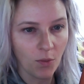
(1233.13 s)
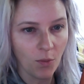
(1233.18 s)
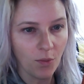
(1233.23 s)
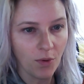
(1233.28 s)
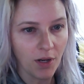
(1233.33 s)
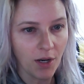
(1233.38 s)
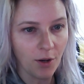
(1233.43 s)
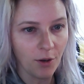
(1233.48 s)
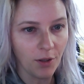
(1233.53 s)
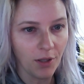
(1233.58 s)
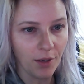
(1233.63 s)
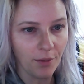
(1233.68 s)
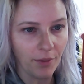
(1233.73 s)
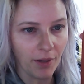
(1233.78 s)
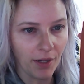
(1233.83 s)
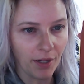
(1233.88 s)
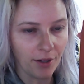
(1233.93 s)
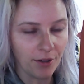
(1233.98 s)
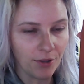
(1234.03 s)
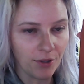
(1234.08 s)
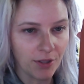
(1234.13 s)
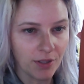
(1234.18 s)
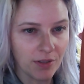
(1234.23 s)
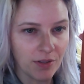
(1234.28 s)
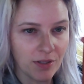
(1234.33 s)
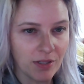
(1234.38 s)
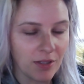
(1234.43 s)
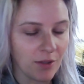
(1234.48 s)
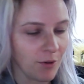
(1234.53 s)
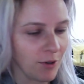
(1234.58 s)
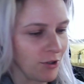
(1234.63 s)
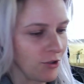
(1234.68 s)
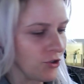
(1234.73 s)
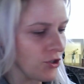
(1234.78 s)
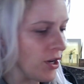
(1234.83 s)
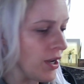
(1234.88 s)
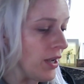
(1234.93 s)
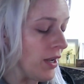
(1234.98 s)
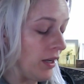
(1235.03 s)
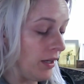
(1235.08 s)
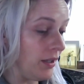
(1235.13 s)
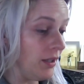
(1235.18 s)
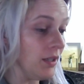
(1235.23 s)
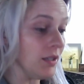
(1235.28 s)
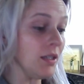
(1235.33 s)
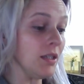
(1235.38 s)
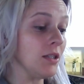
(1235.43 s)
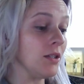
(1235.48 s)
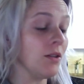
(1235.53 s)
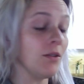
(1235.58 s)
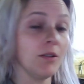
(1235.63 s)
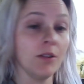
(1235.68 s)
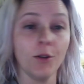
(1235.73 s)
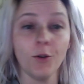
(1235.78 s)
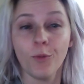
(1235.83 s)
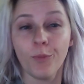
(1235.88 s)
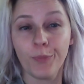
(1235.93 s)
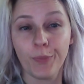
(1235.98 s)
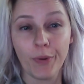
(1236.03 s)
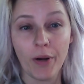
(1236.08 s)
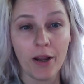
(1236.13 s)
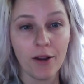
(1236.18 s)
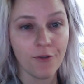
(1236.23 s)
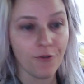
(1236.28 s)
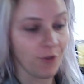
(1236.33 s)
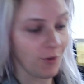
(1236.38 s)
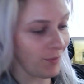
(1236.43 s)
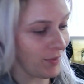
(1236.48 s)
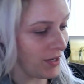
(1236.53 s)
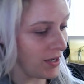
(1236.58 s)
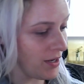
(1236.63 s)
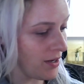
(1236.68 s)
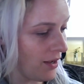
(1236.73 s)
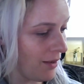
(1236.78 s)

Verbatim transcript: When I hold it right here, you can see the orange. This is a little bright for me.